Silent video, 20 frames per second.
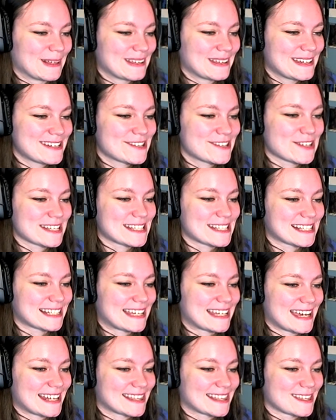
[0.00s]
Molly
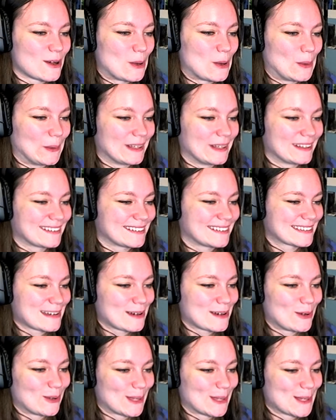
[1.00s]
just get the whole
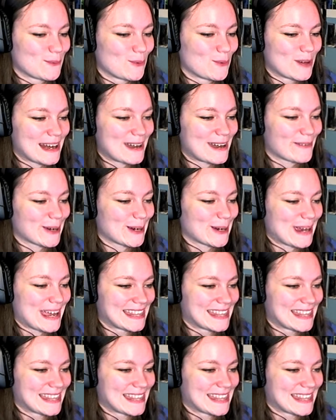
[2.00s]
the hole in whatever